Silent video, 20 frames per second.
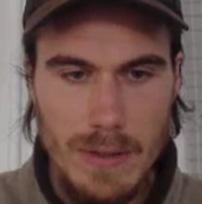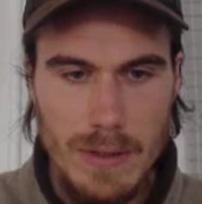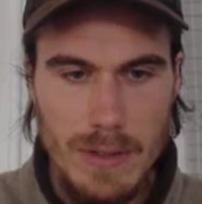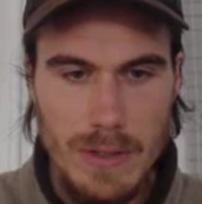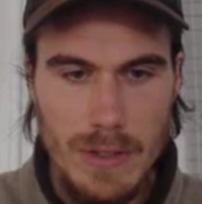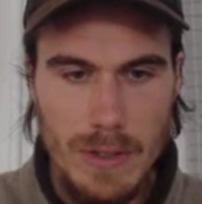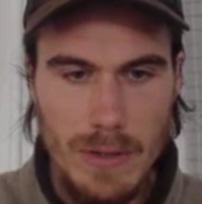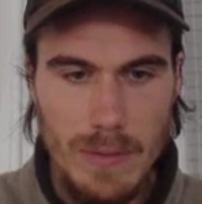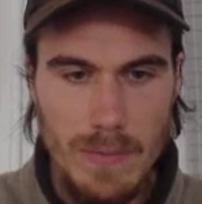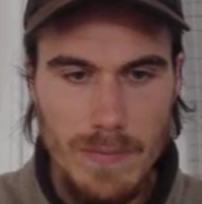
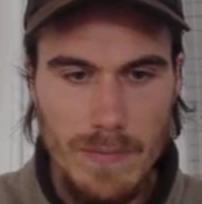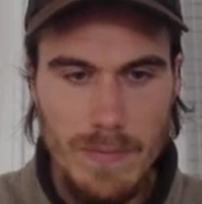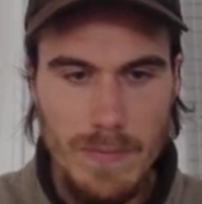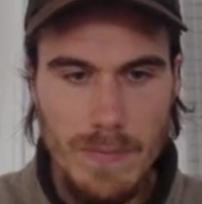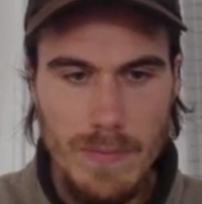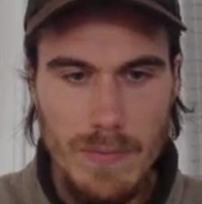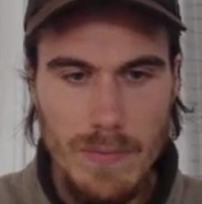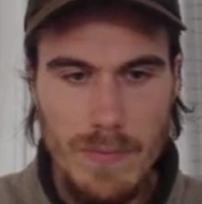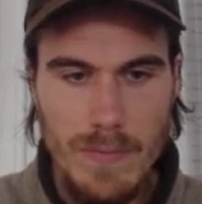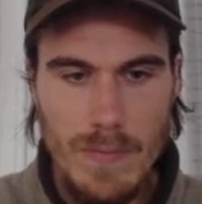So,
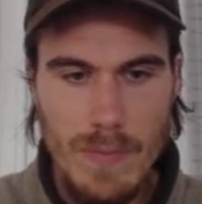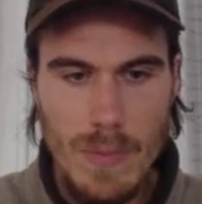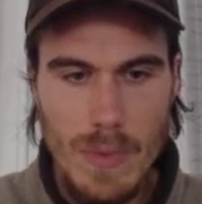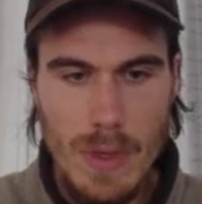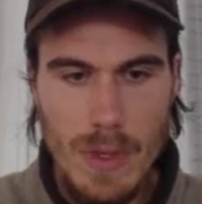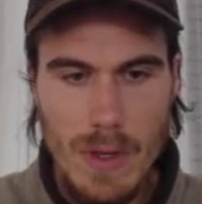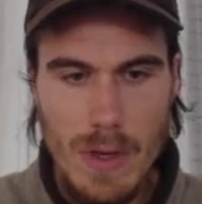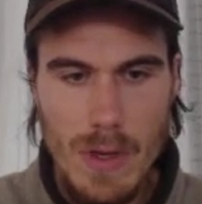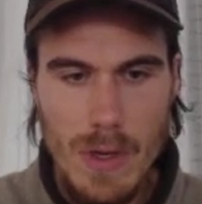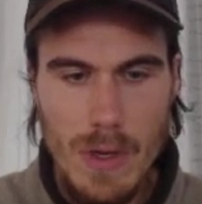
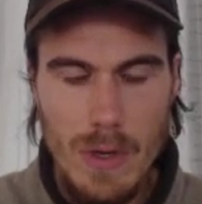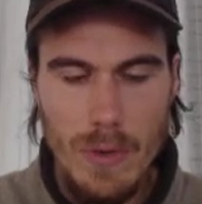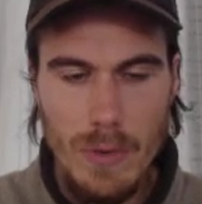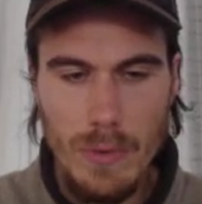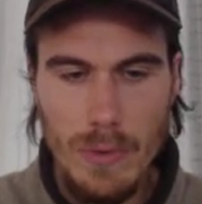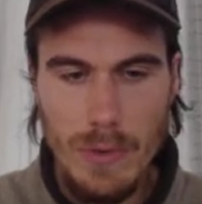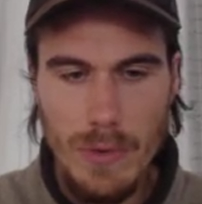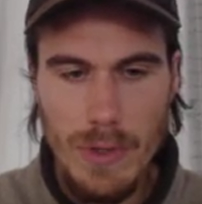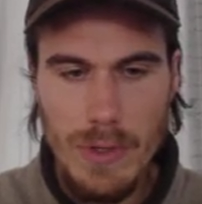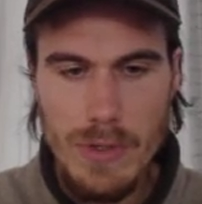
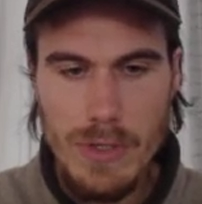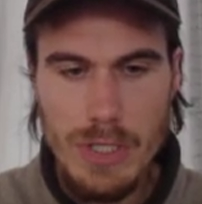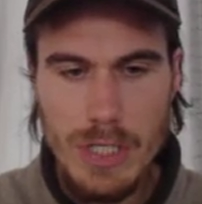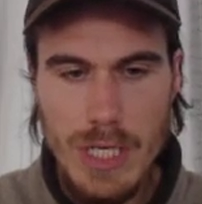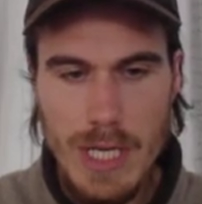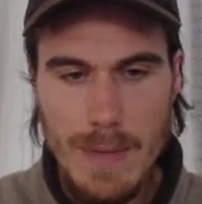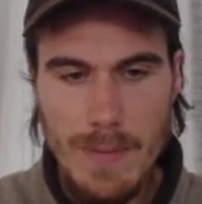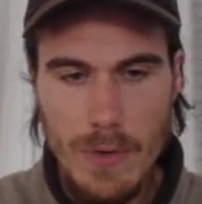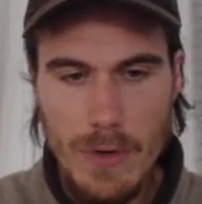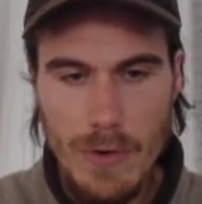although
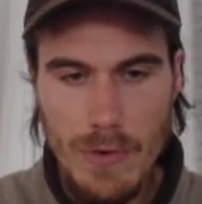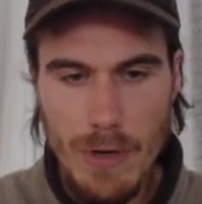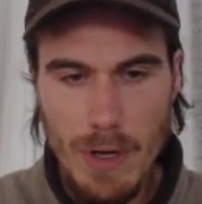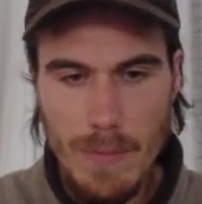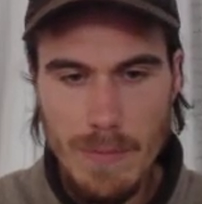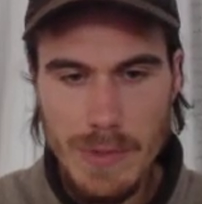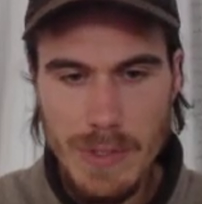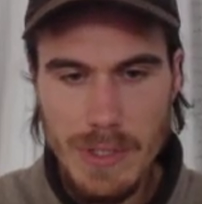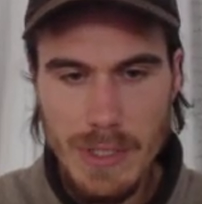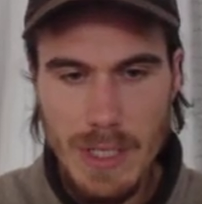GM
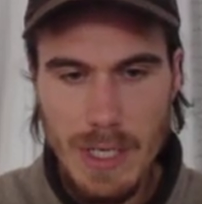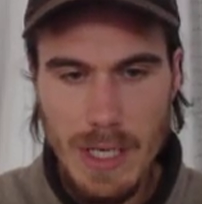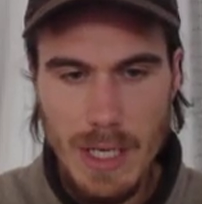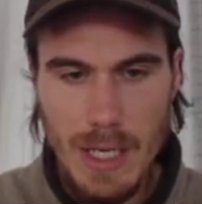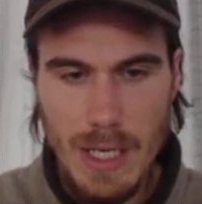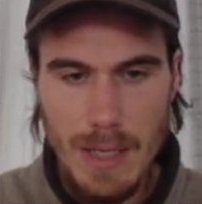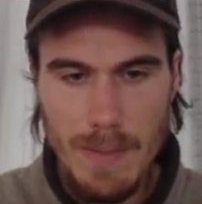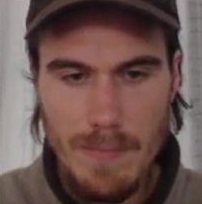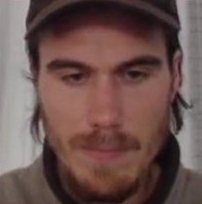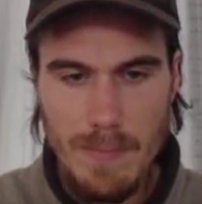crops
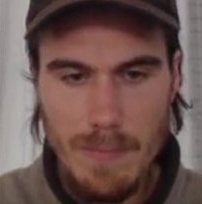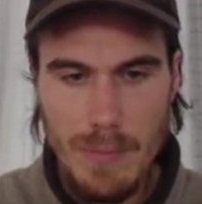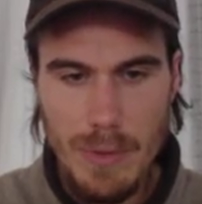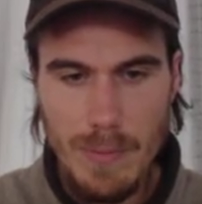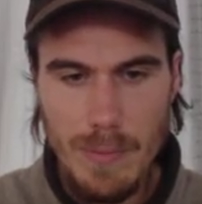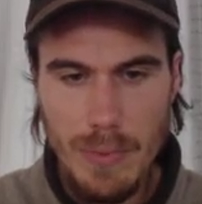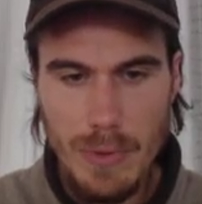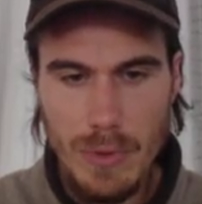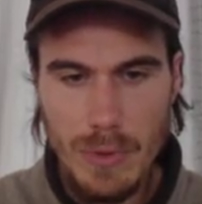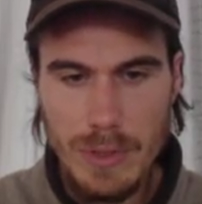are
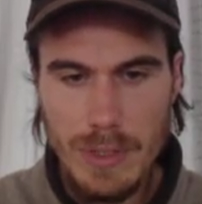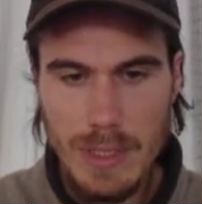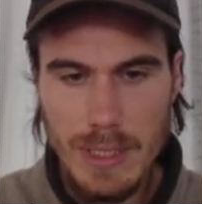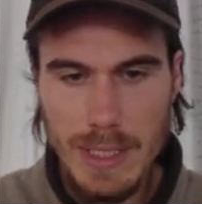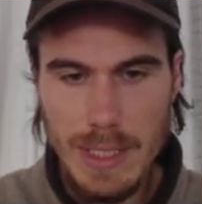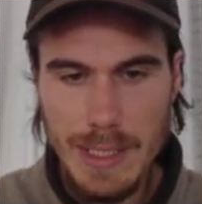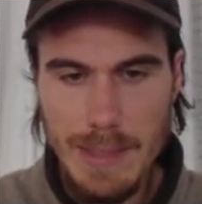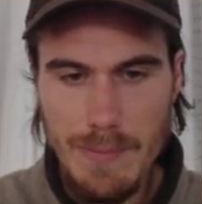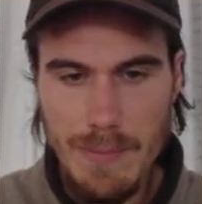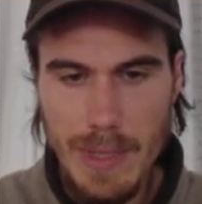
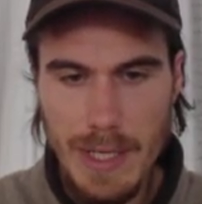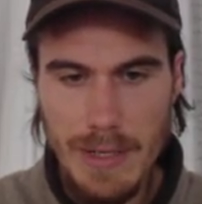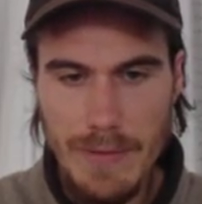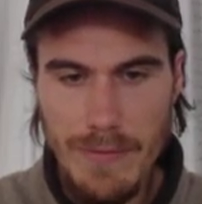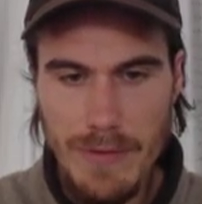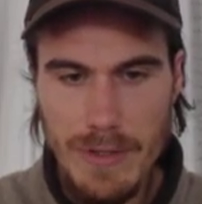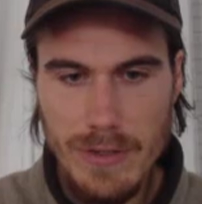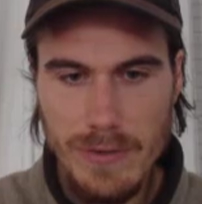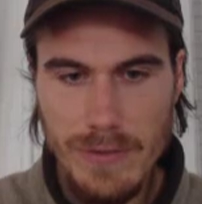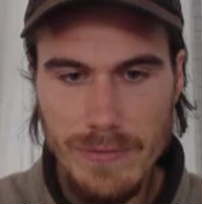purportedly
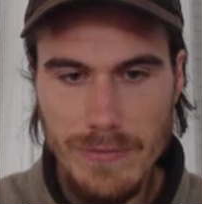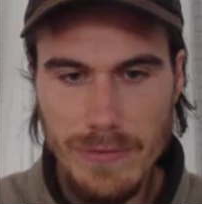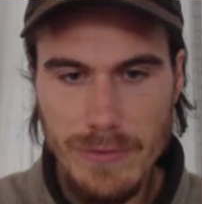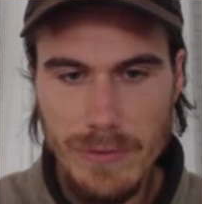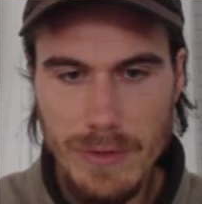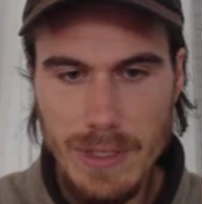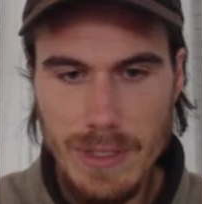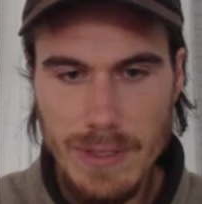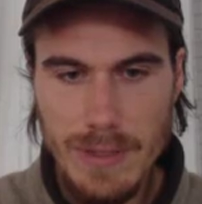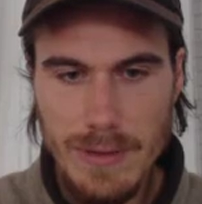beneficial
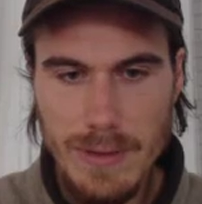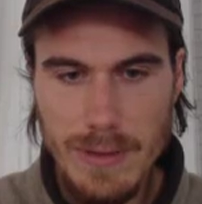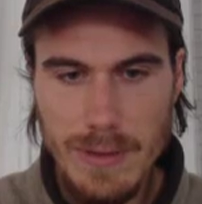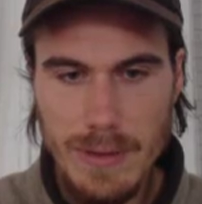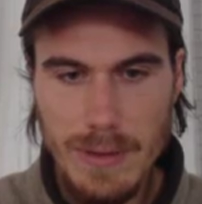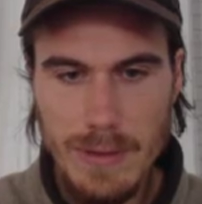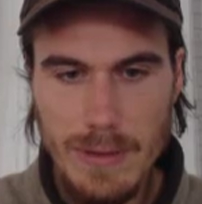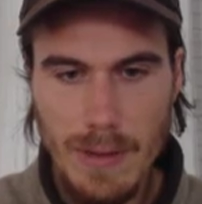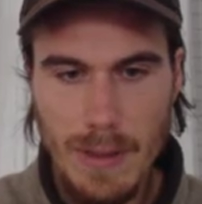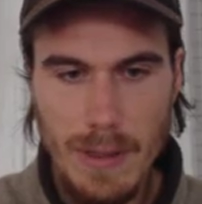for us,
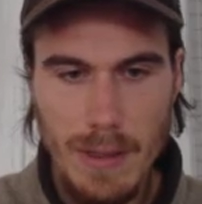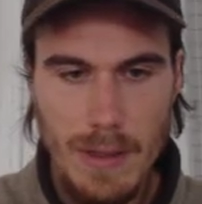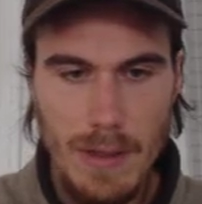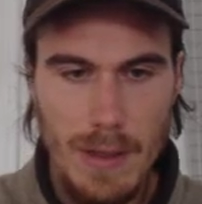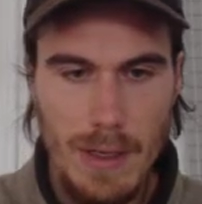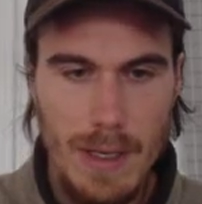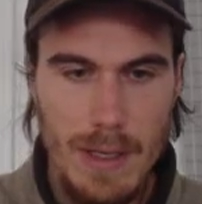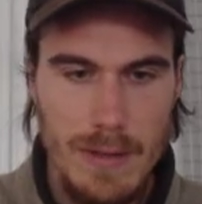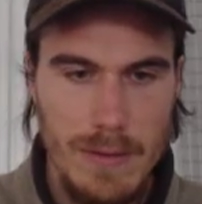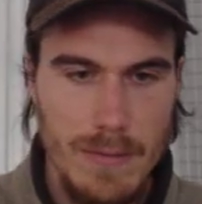
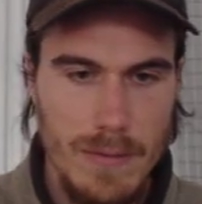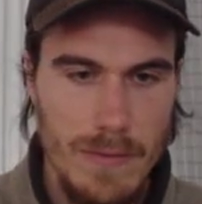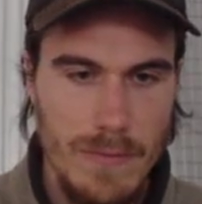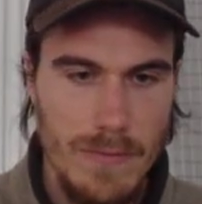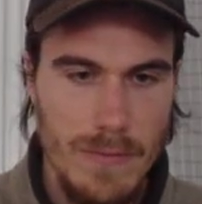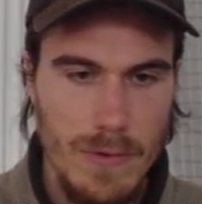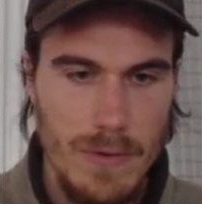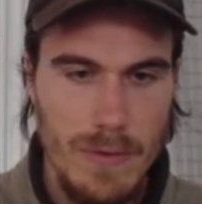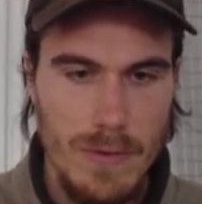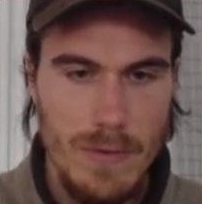okay,
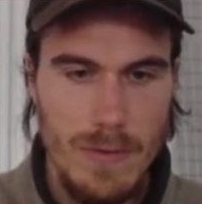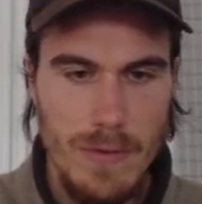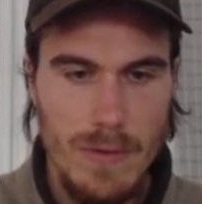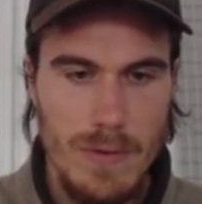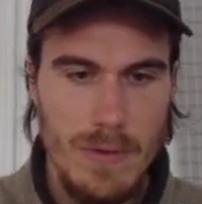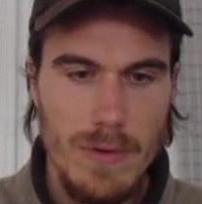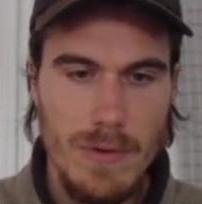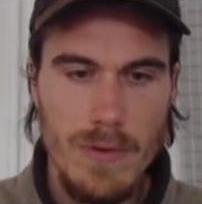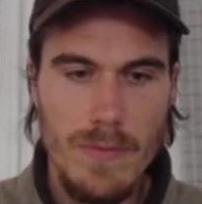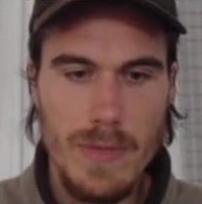
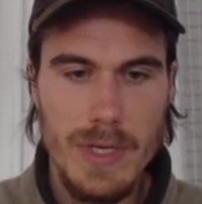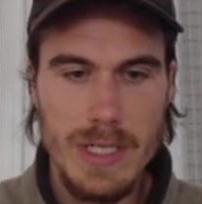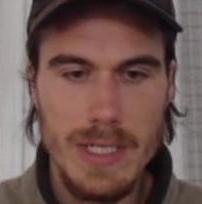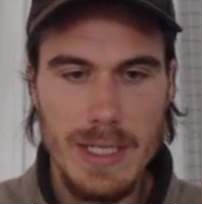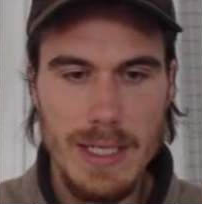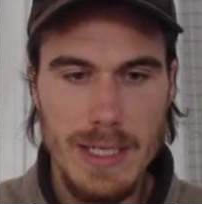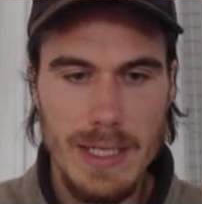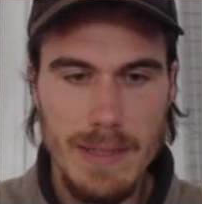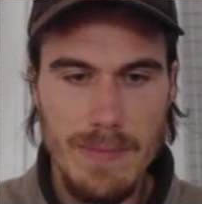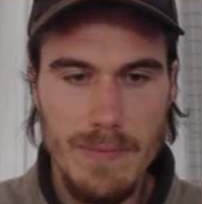
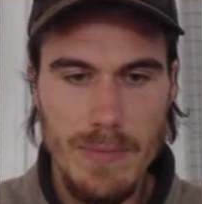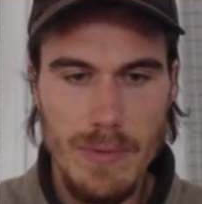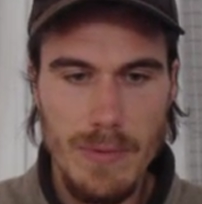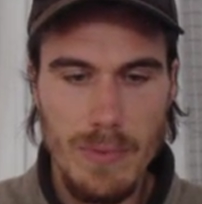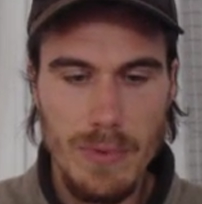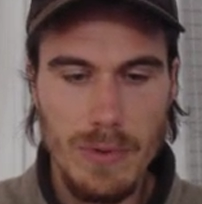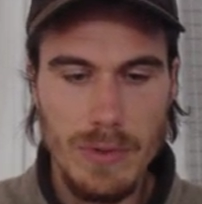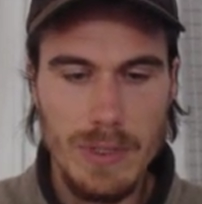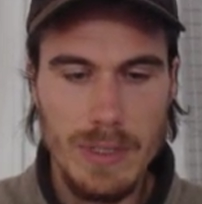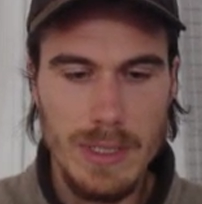immediately,
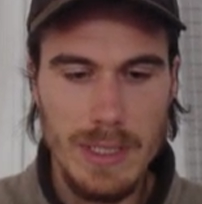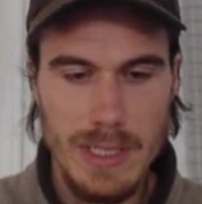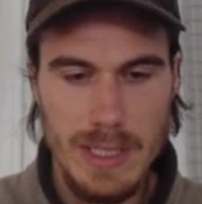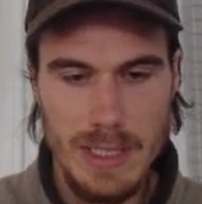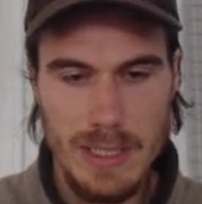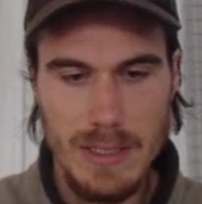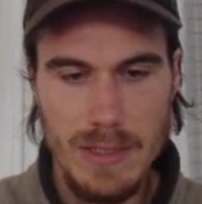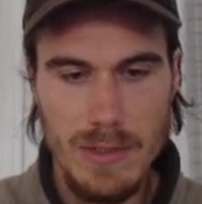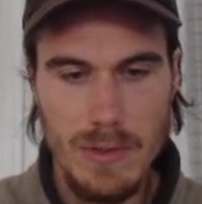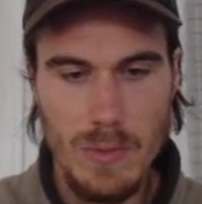purportedly
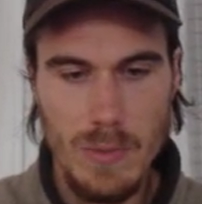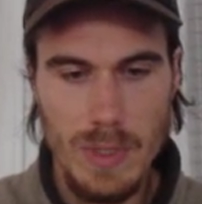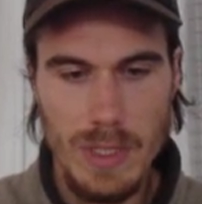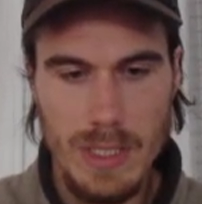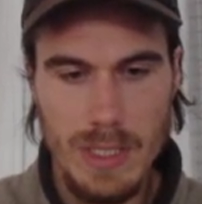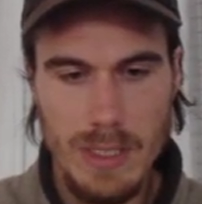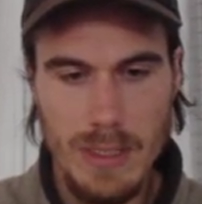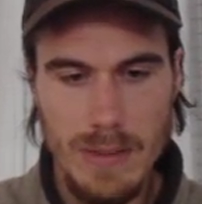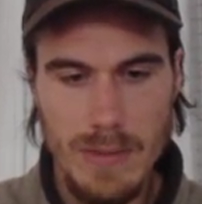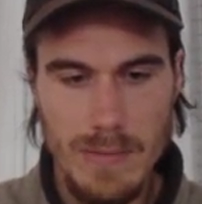is a good
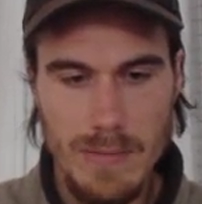word.